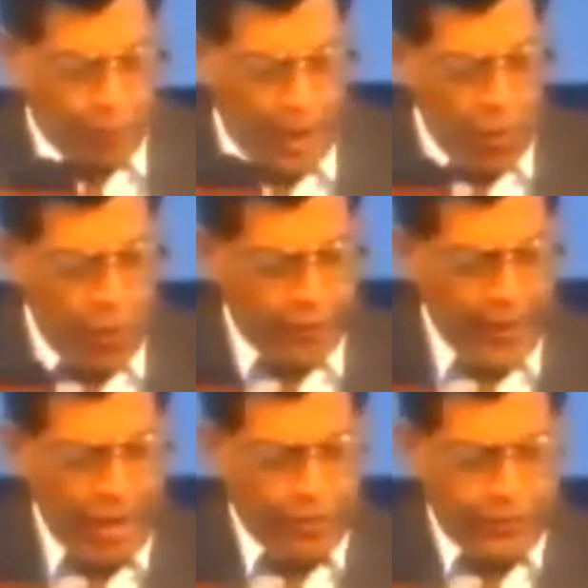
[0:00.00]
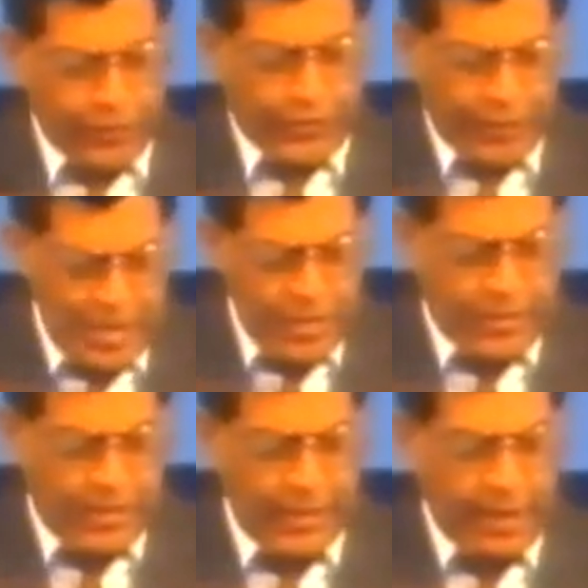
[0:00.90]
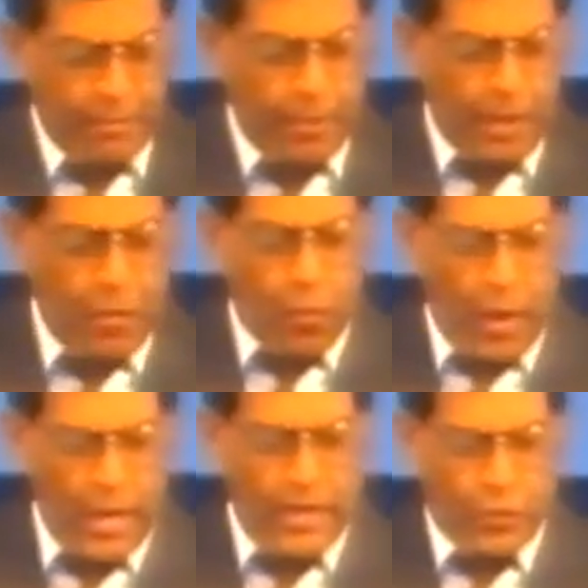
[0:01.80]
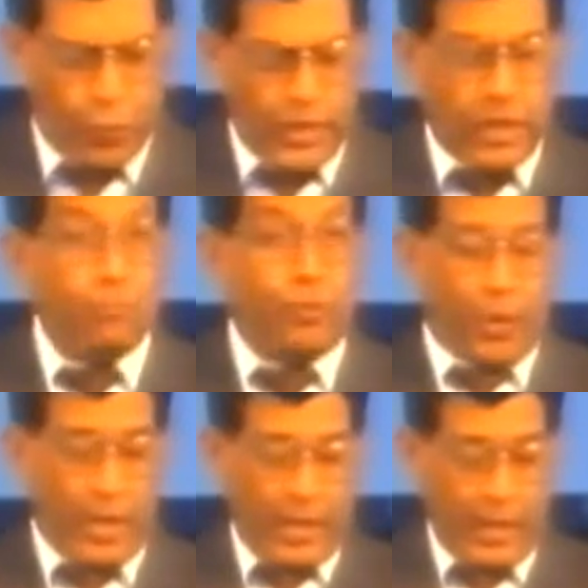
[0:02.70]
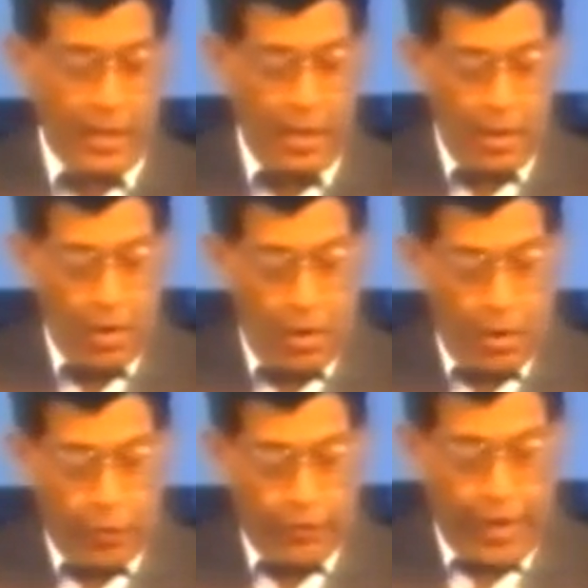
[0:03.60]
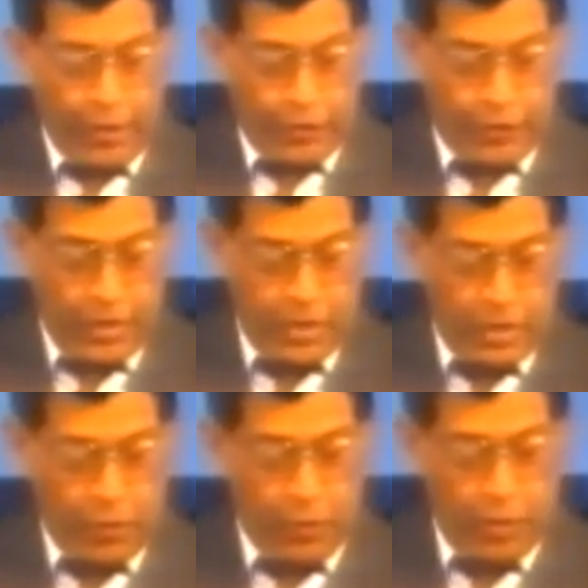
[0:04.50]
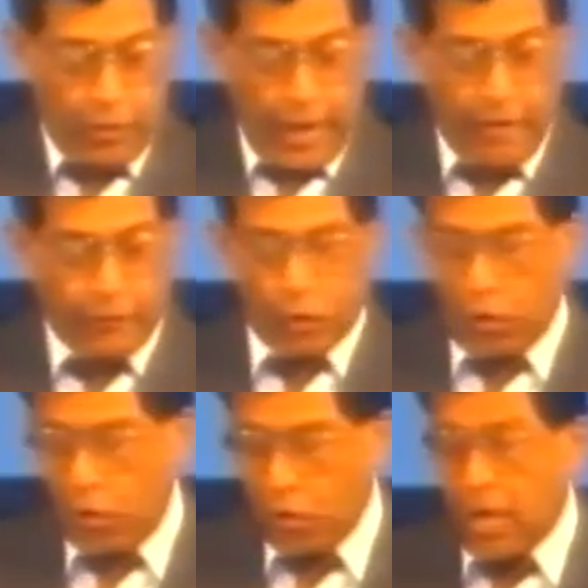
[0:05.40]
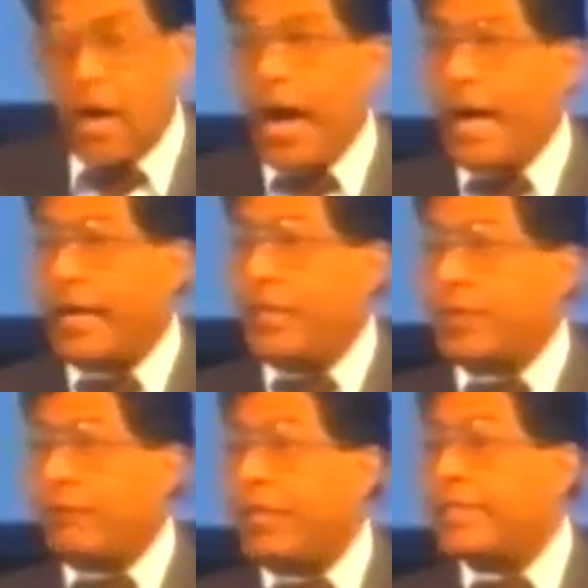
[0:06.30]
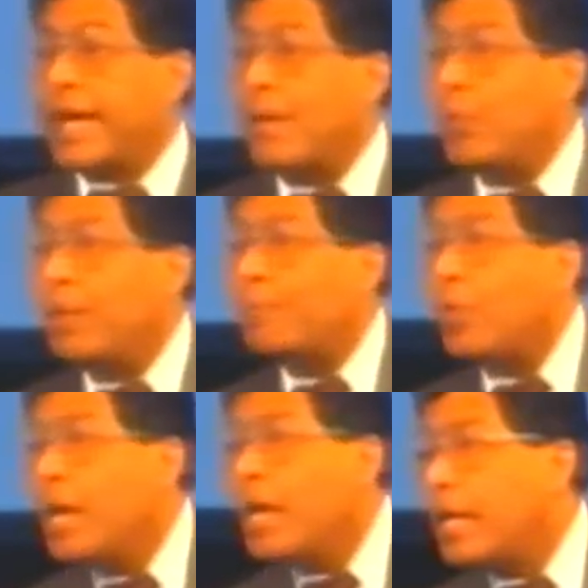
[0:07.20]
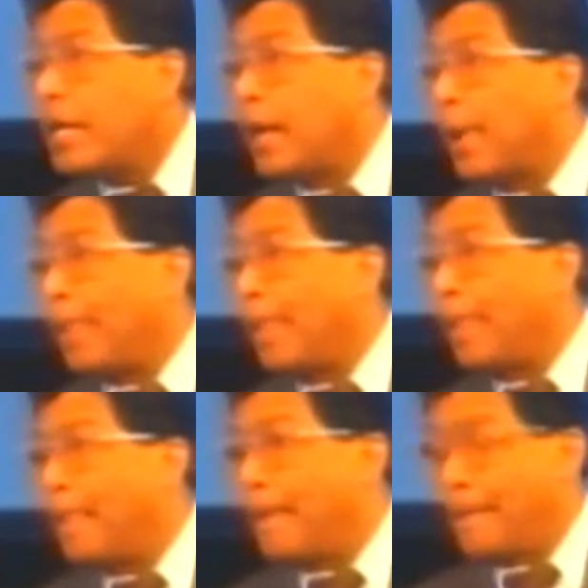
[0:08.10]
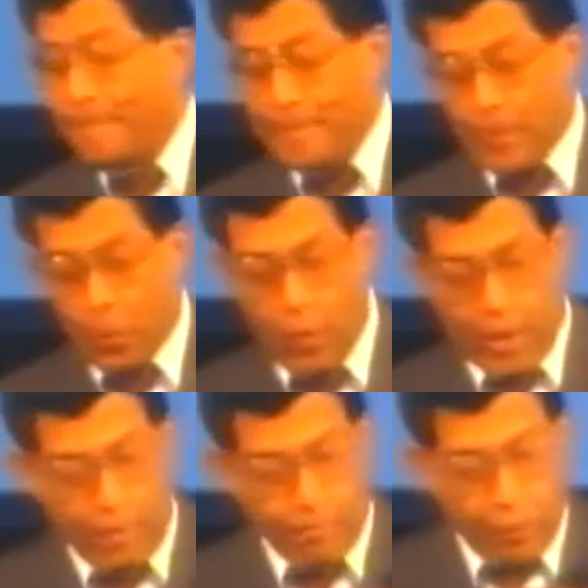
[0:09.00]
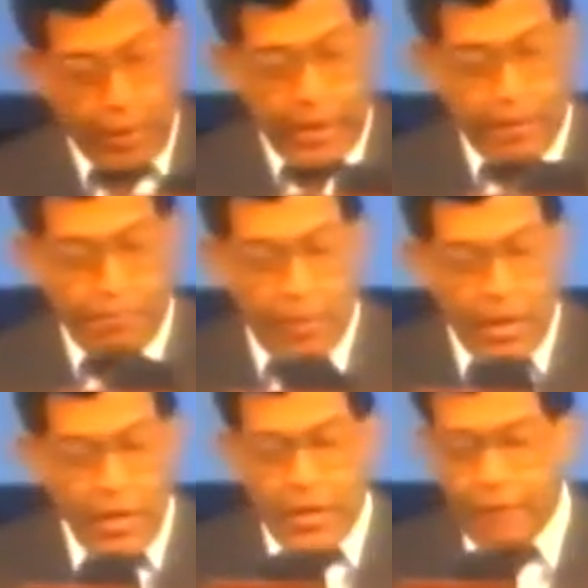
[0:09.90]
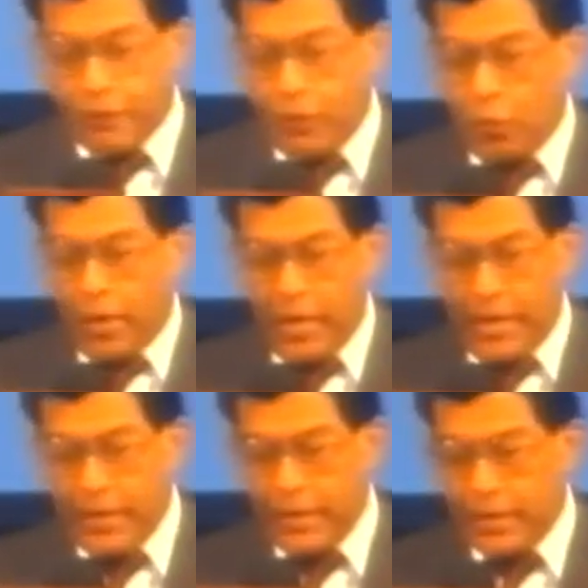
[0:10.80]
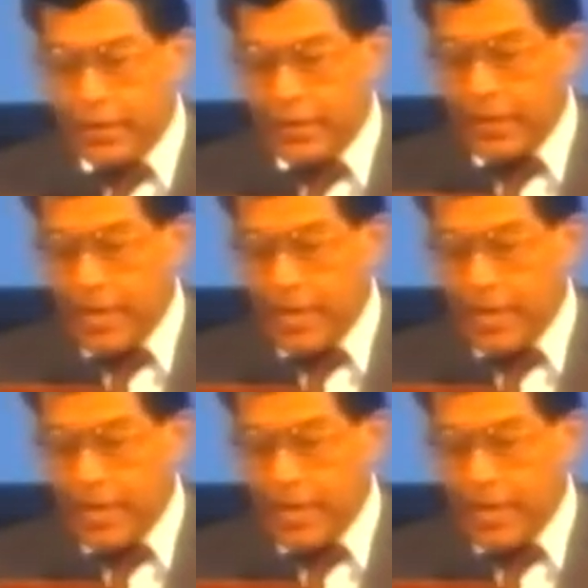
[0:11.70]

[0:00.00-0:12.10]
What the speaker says: pray without ceasing. There are many ways we can pray without ceasing. We don't have to close our eyes every time we pray. We can pray in many different ways.